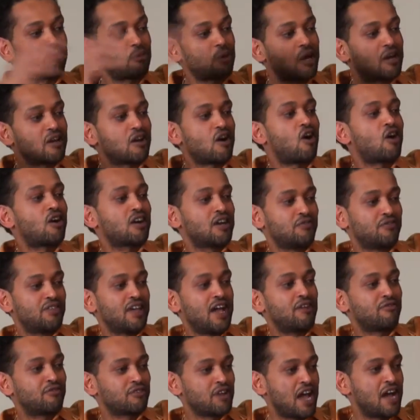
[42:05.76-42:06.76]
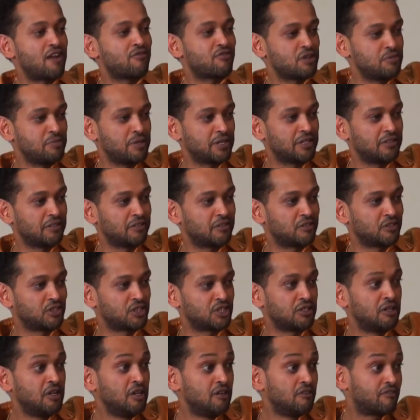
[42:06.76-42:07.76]
kind of arc of the African American
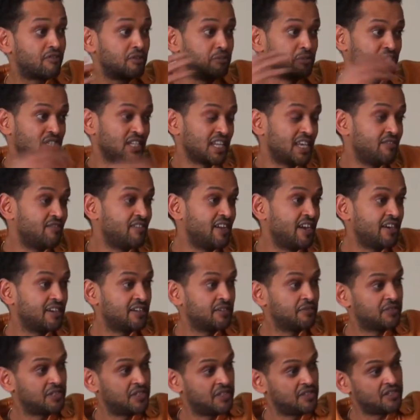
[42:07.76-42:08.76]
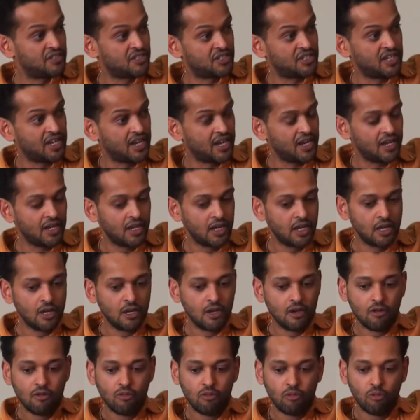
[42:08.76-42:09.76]
literature from slave narrative to this day,
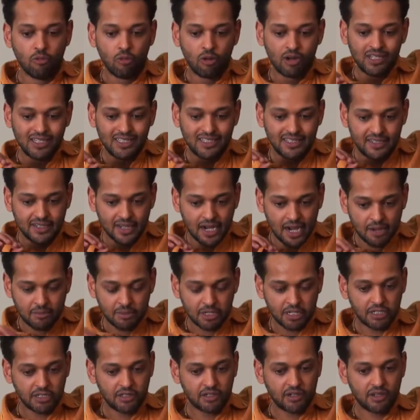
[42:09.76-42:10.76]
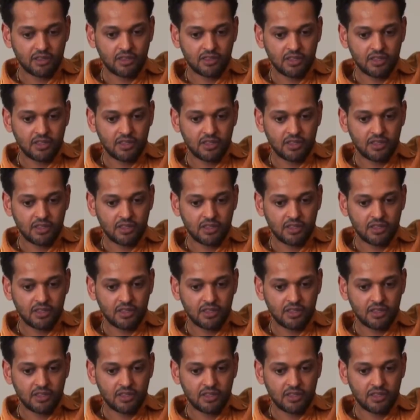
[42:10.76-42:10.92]
one dominant